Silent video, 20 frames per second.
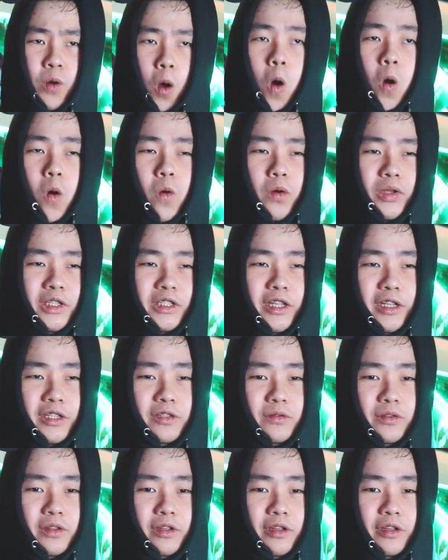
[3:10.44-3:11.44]
Oh, what's
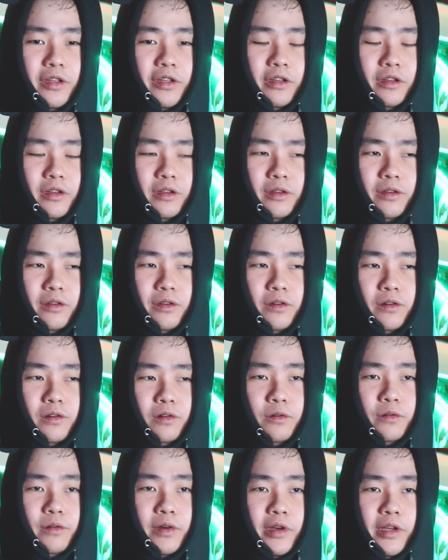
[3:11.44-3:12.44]
this?
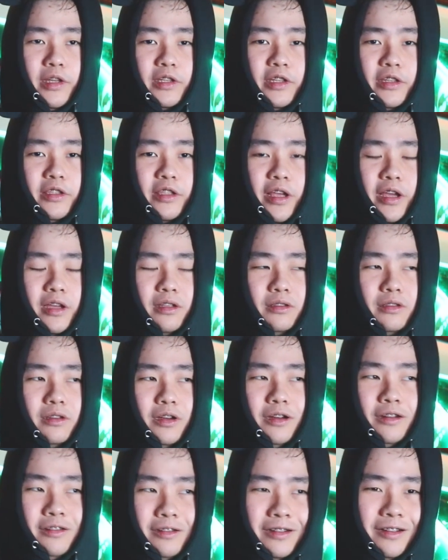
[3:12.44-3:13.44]
Oh, is it the end?
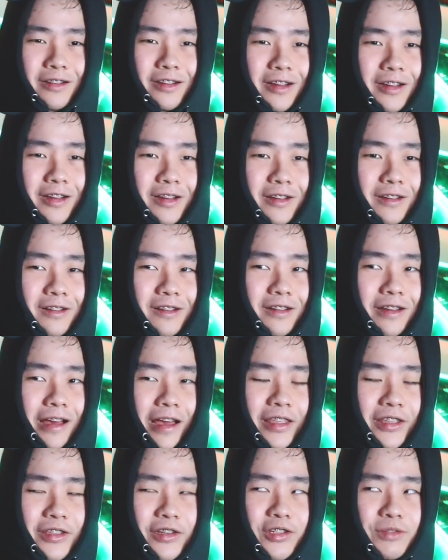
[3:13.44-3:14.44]

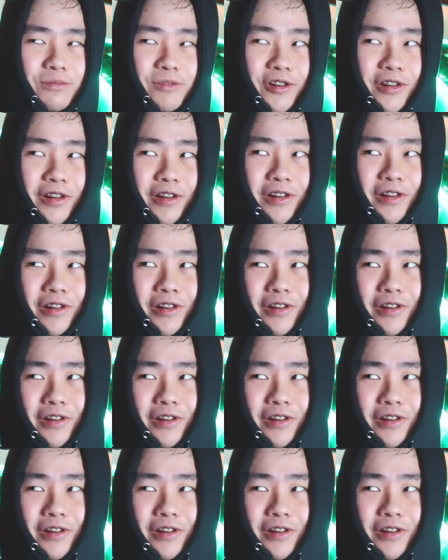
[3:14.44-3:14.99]
I think there's more.